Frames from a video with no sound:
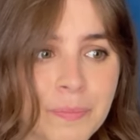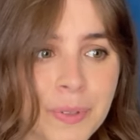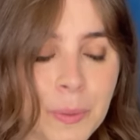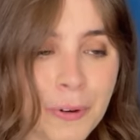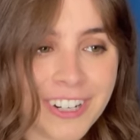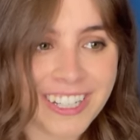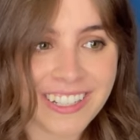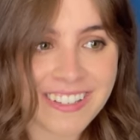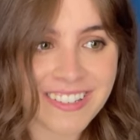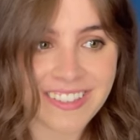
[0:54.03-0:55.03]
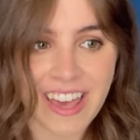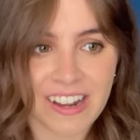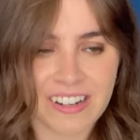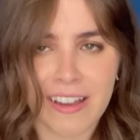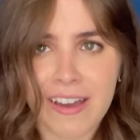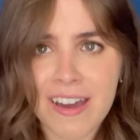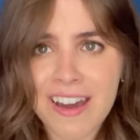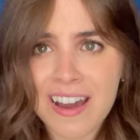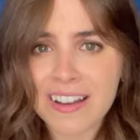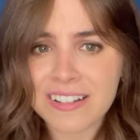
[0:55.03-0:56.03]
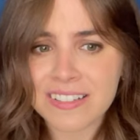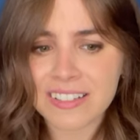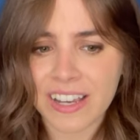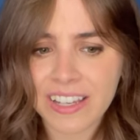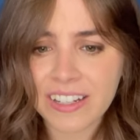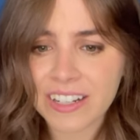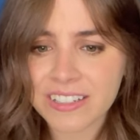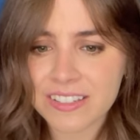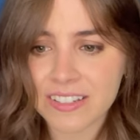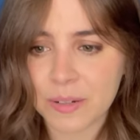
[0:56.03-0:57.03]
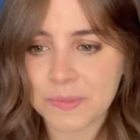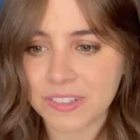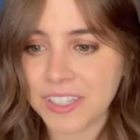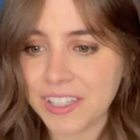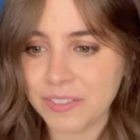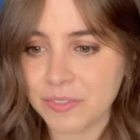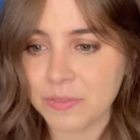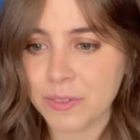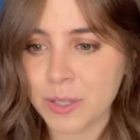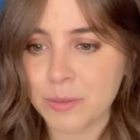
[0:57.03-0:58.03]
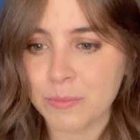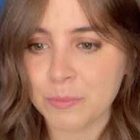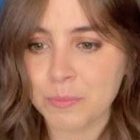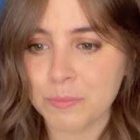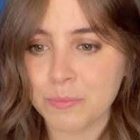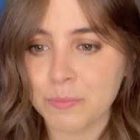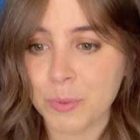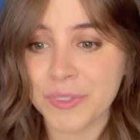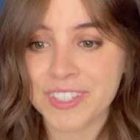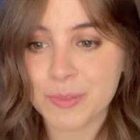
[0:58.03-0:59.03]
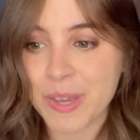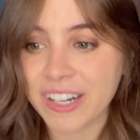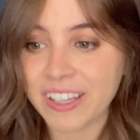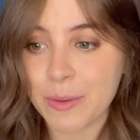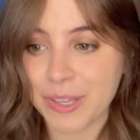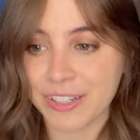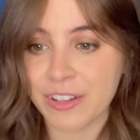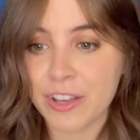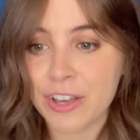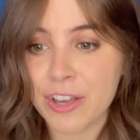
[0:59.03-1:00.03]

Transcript: But the point is that Diane had stood up to leave but when this man came in,